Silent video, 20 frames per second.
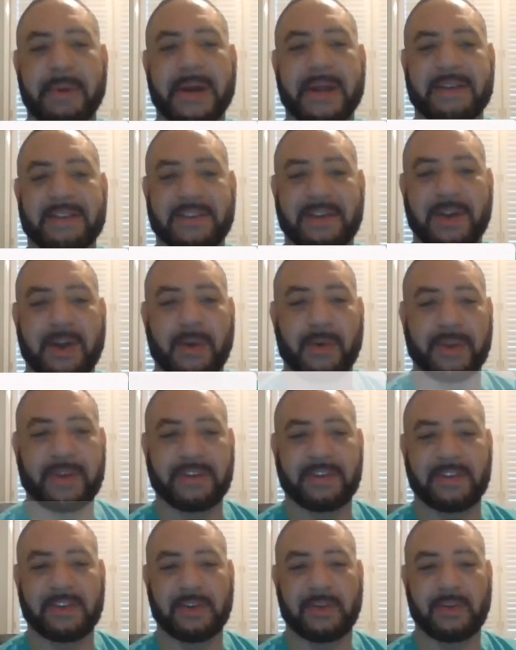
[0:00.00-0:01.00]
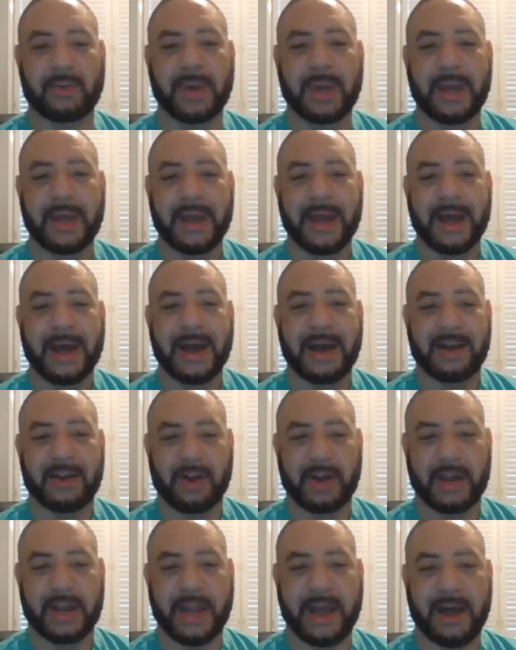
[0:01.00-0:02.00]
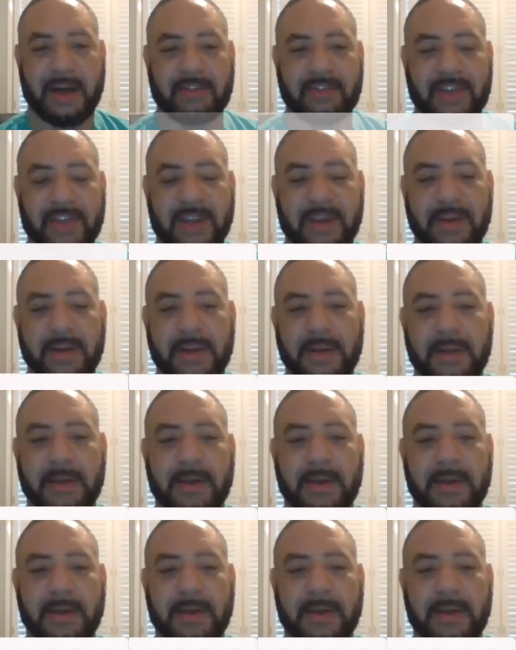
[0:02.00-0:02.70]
but to go into cardiology.